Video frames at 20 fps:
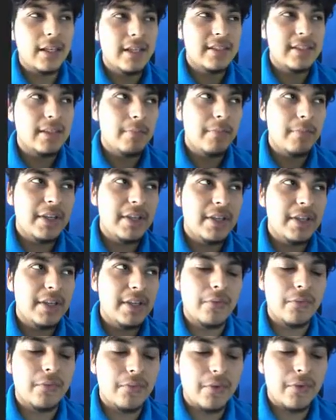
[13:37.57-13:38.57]
it's a mix
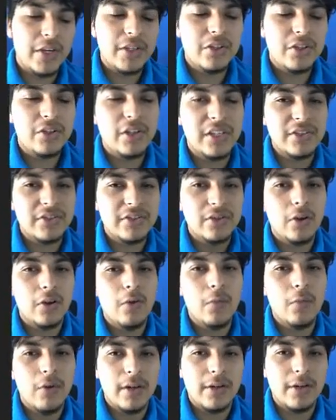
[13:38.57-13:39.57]
of fresh and
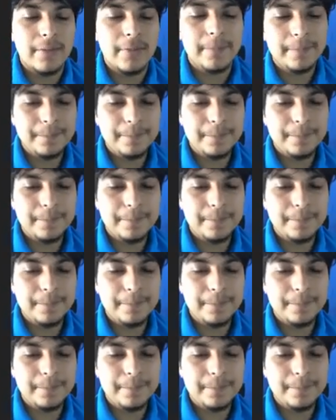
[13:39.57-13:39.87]
salt water.